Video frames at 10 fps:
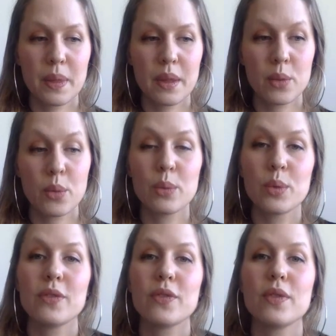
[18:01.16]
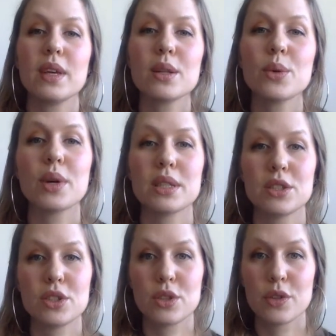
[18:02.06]
and when we feel
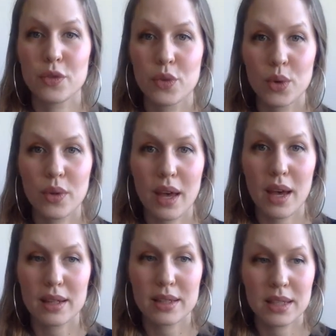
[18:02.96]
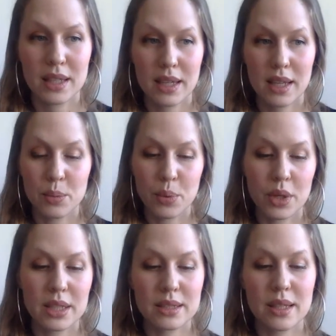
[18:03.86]
questioned for that, it
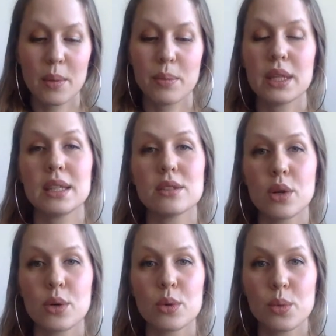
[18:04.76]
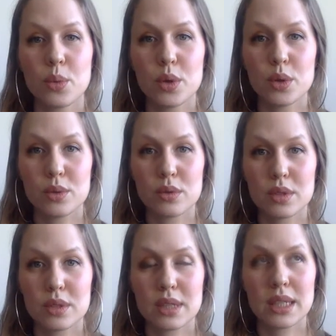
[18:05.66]
brings up these old
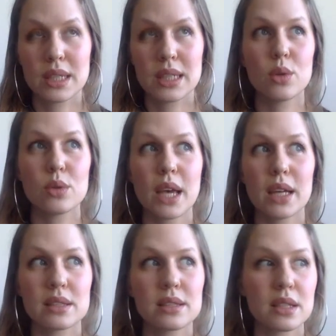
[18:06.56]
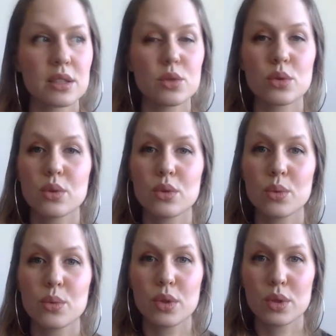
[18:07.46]
wounds, these old ancestral
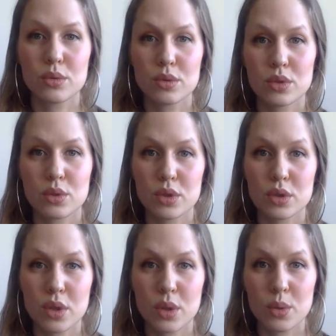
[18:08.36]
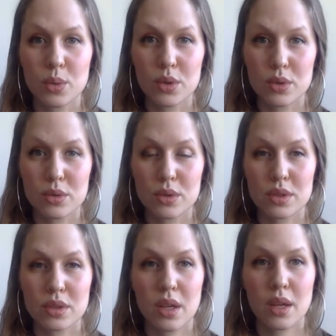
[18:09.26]
wounds or soul
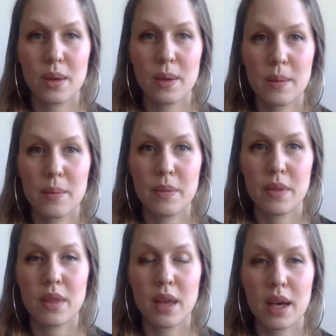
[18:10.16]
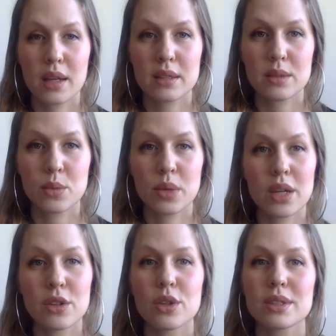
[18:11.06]
wounds, that we
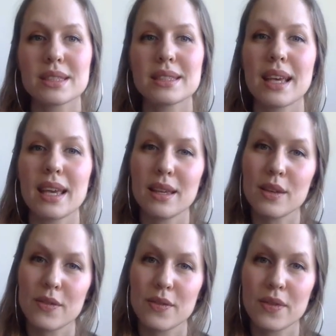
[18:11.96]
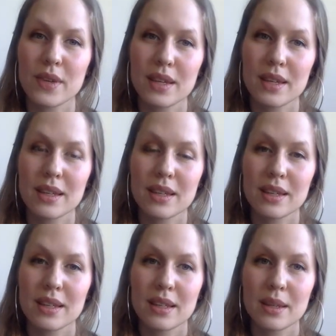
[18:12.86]
are not safe
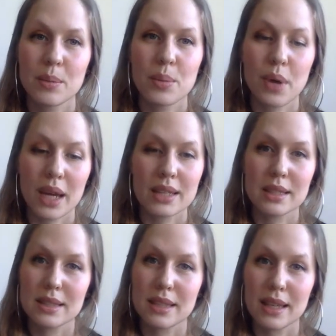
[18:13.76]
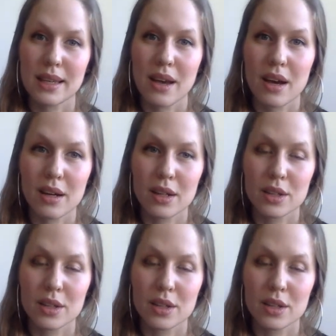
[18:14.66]
practicing our